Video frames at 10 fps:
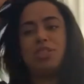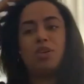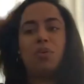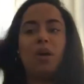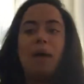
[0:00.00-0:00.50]

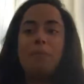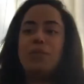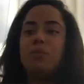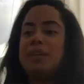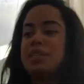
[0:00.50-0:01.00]
So, I
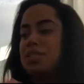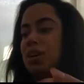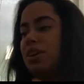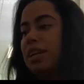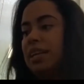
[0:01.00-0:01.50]
mean, we
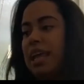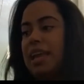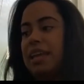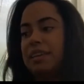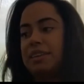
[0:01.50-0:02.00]
started
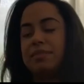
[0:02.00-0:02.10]
like